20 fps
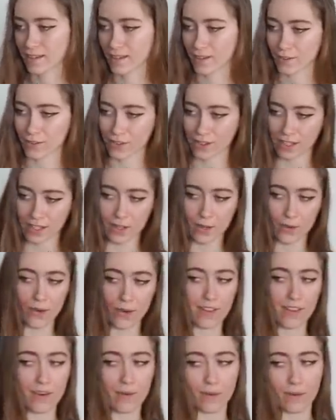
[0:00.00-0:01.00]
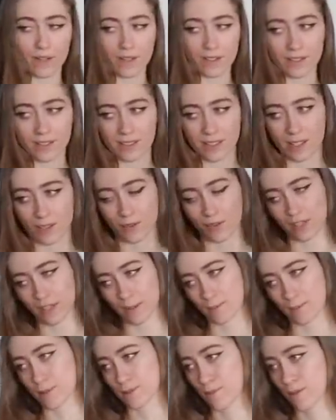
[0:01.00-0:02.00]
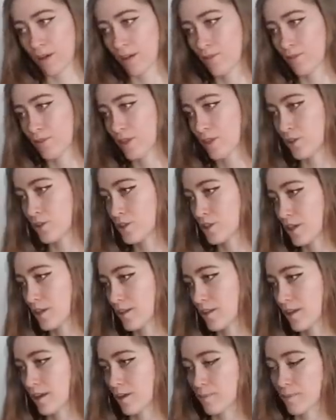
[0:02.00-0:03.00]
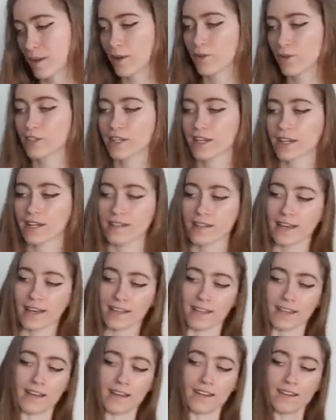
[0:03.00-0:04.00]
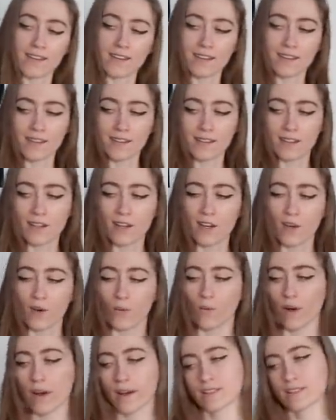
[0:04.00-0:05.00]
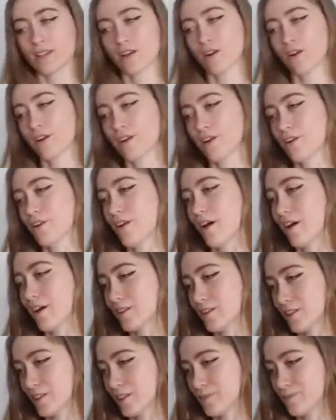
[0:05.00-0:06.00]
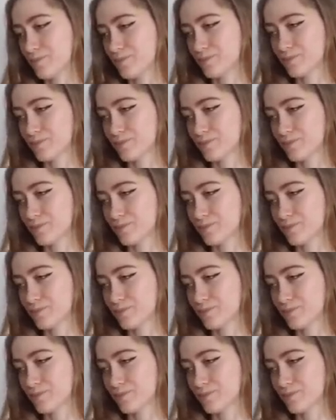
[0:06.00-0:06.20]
I don't think I know how that works. I don't think I'm smart enough to understand that, but I don't think I like that. Why is he already your doctor?